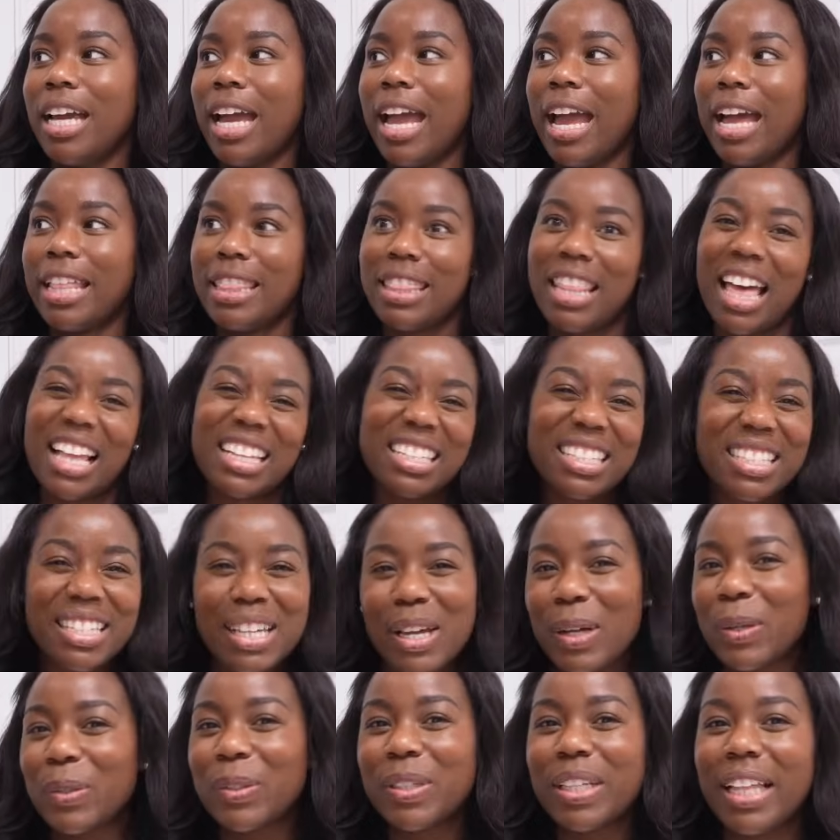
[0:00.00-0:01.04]
And that's
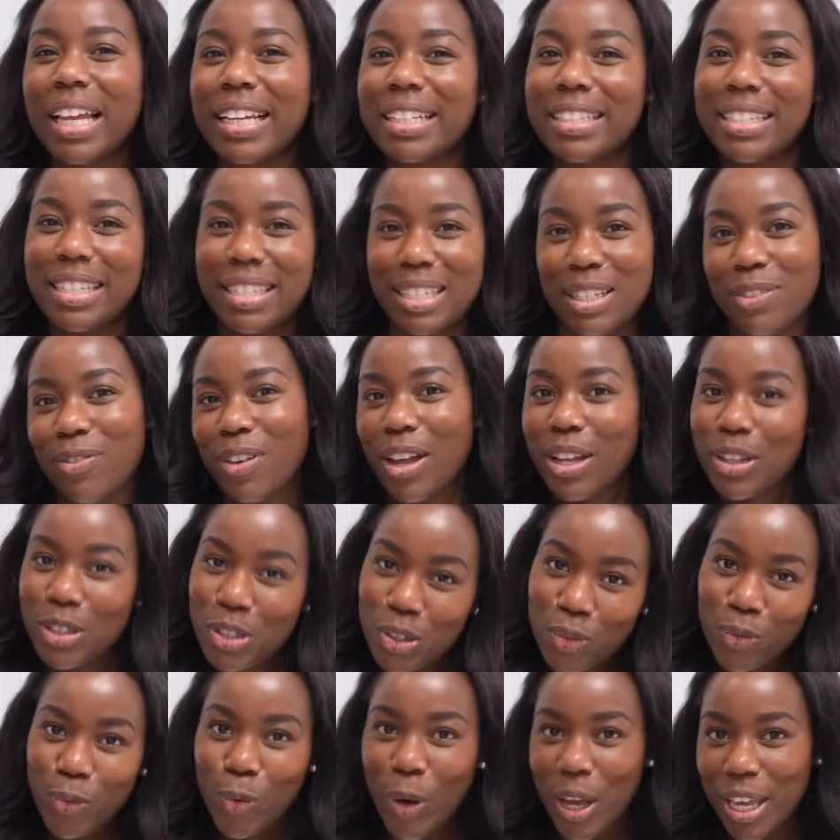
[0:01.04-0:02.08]
the only like disadvantage
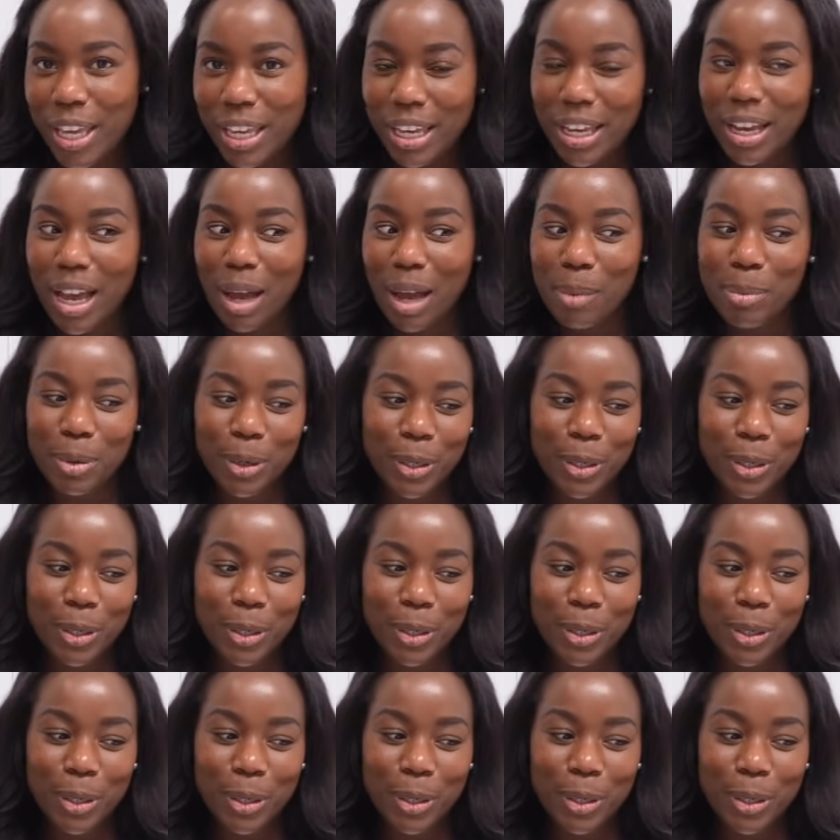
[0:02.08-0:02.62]
of waking up